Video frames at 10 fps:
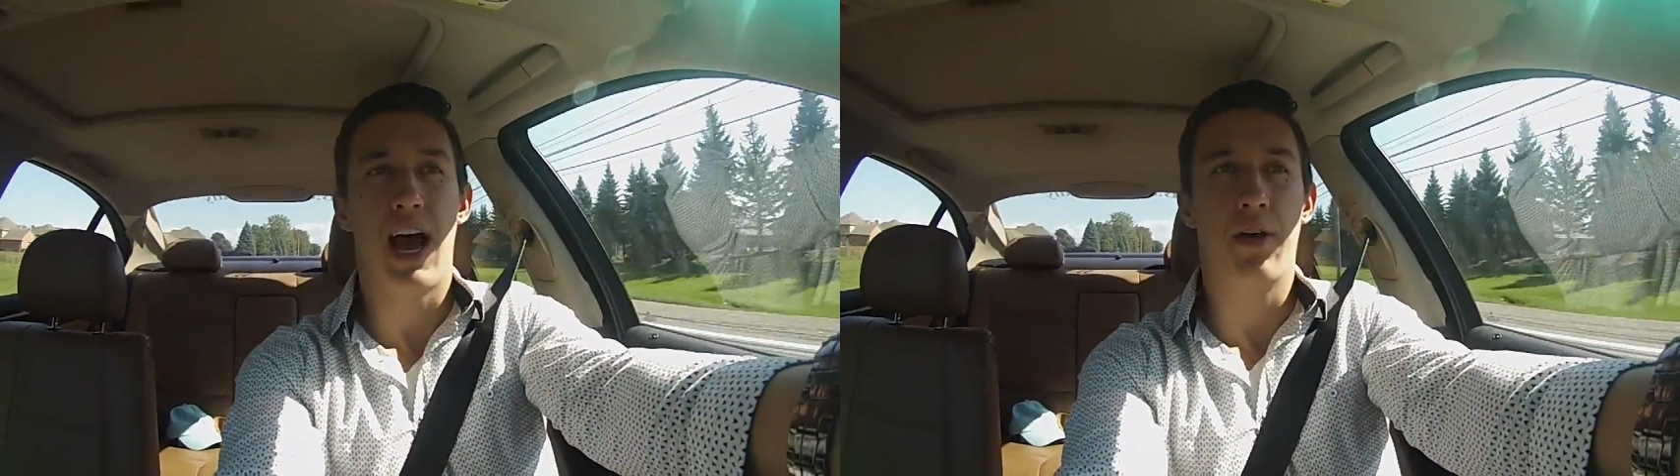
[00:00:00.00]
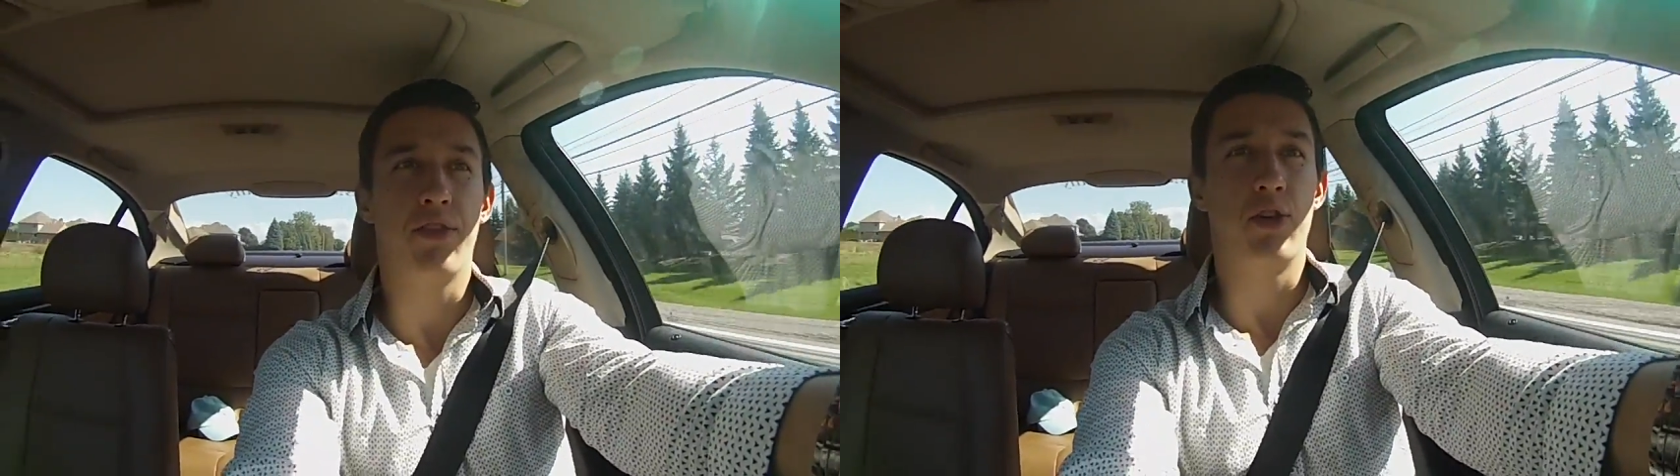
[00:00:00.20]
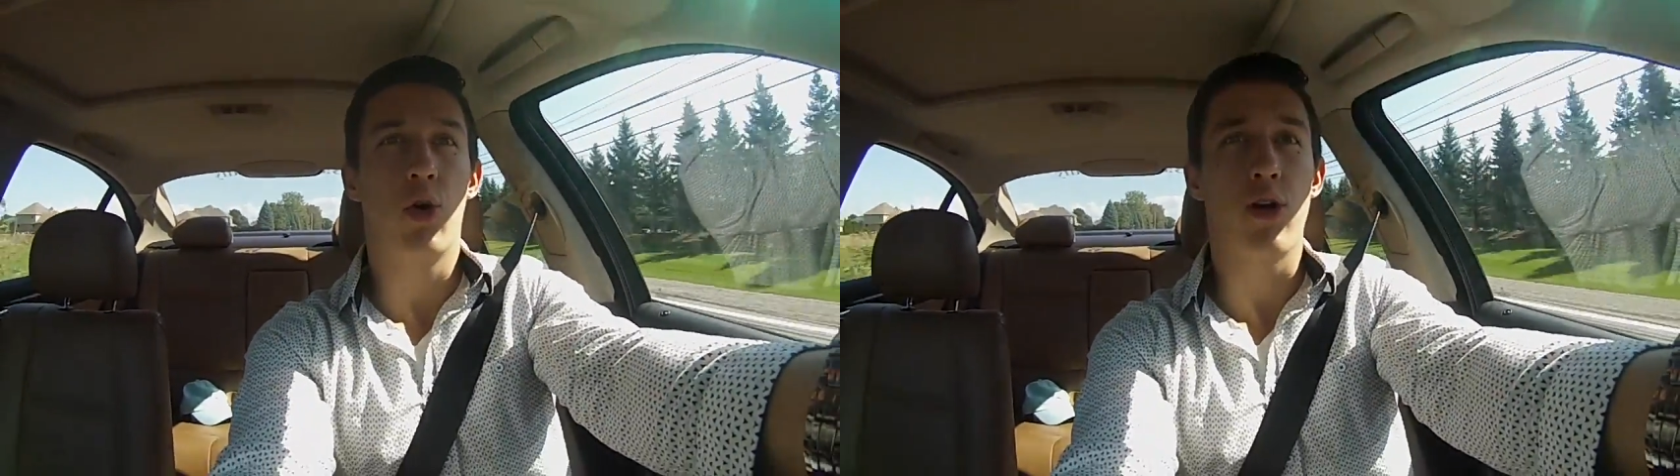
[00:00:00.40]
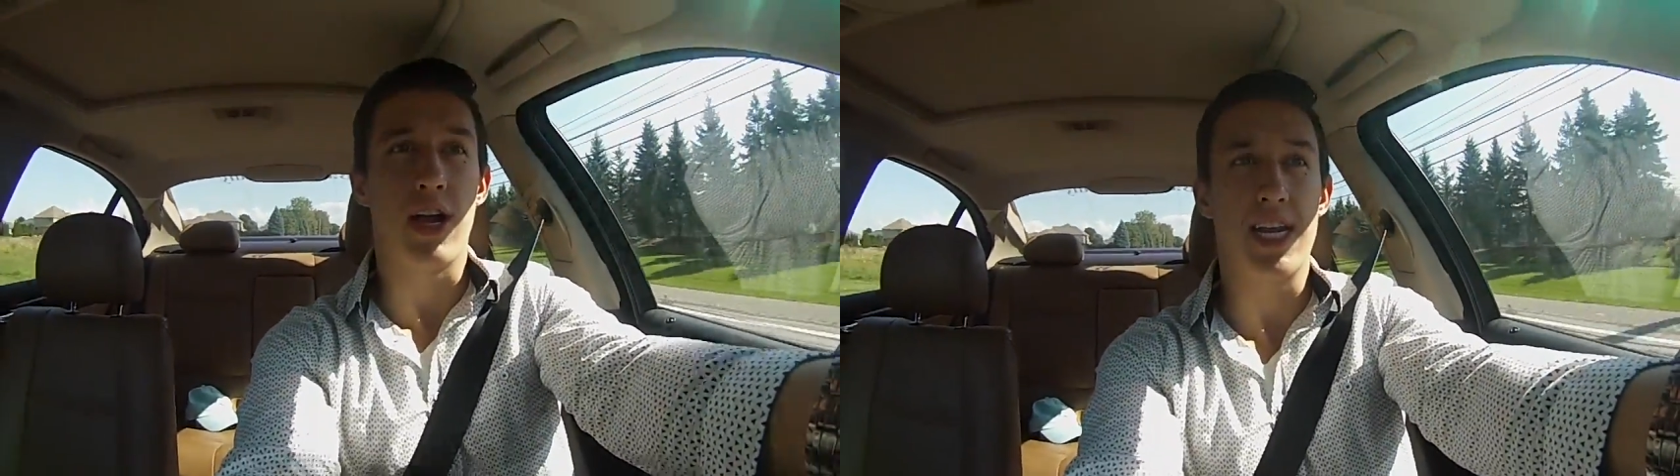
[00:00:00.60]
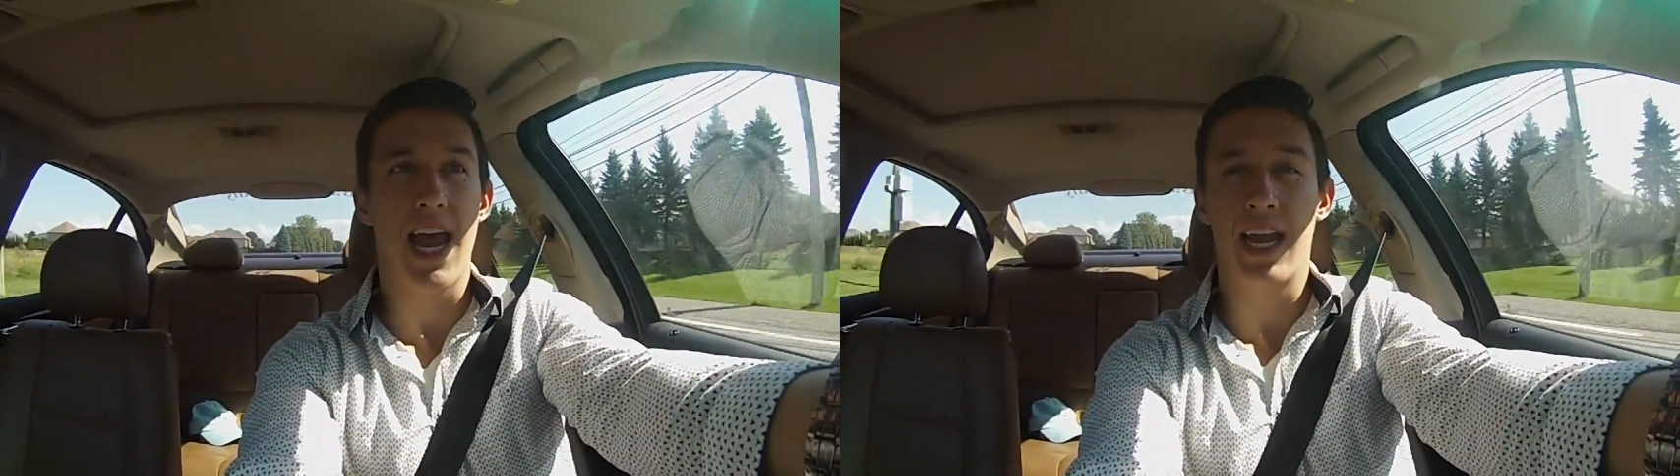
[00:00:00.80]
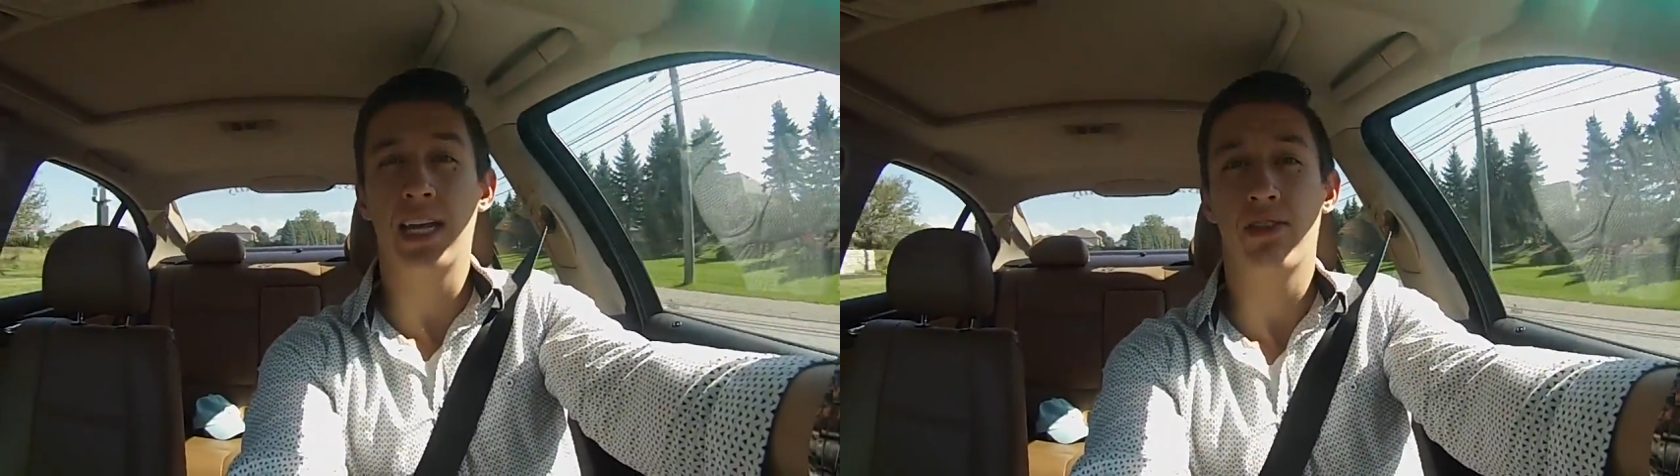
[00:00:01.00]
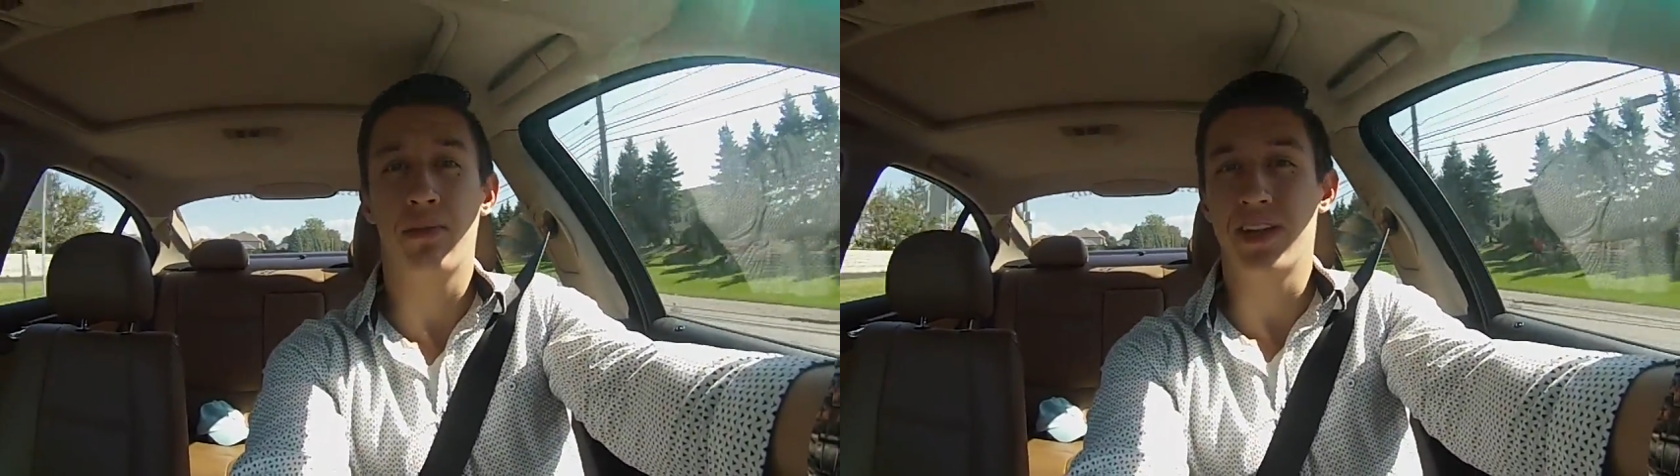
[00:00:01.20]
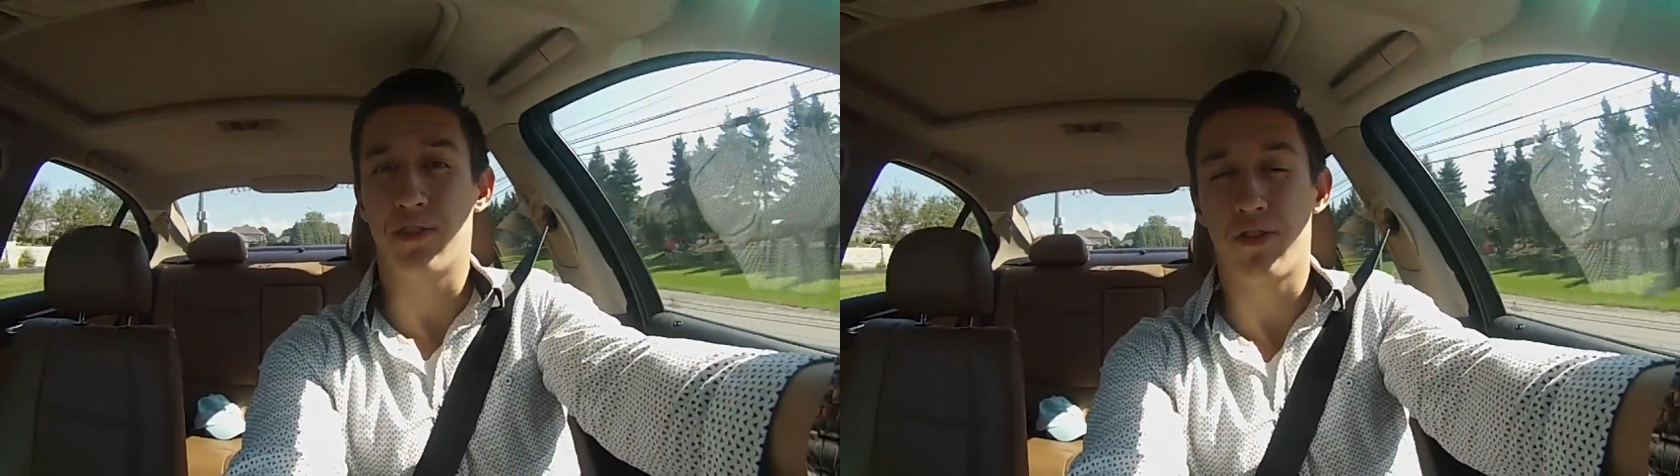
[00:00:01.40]
out the door, and he hadn't
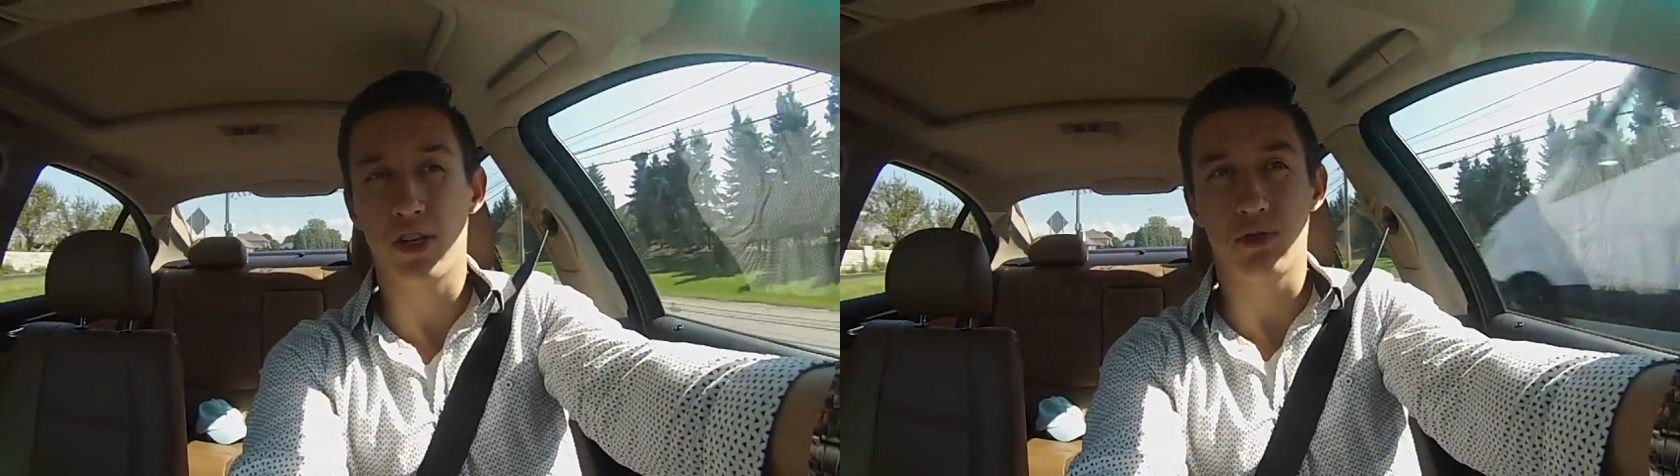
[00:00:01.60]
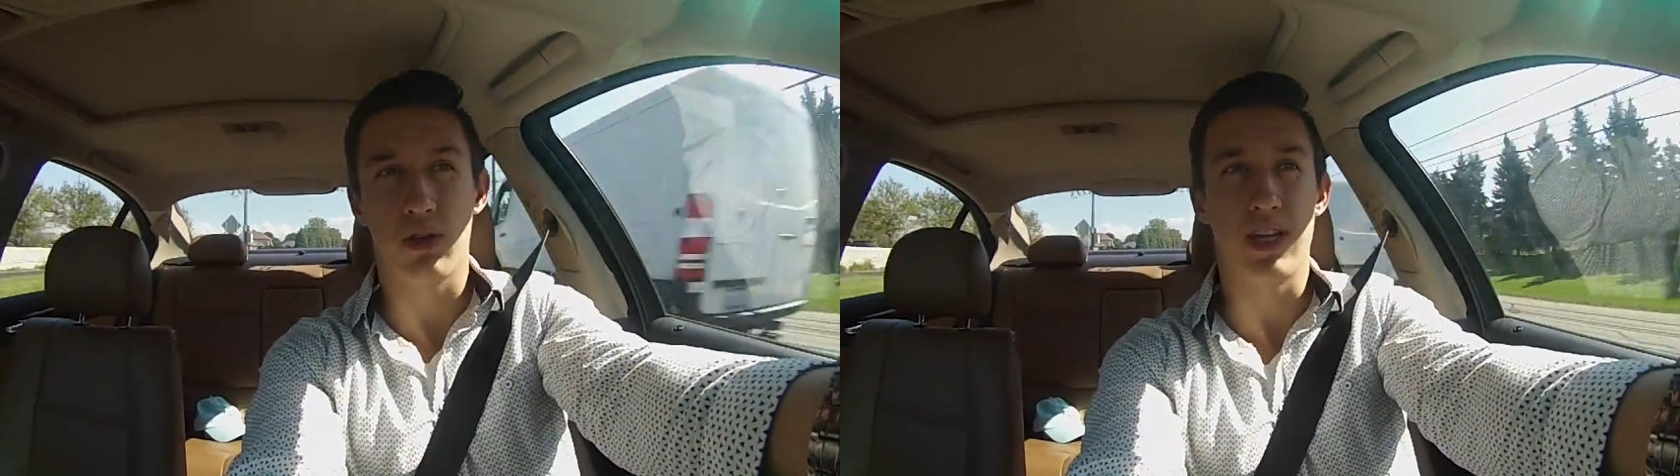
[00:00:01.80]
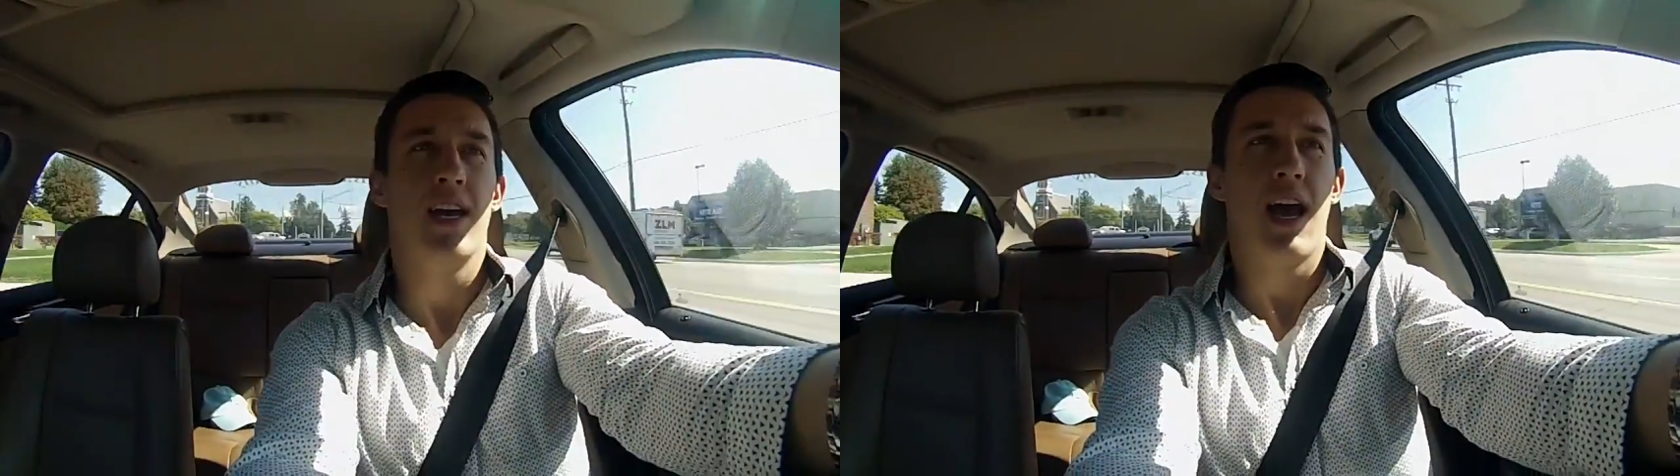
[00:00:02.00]
even made the first one yet.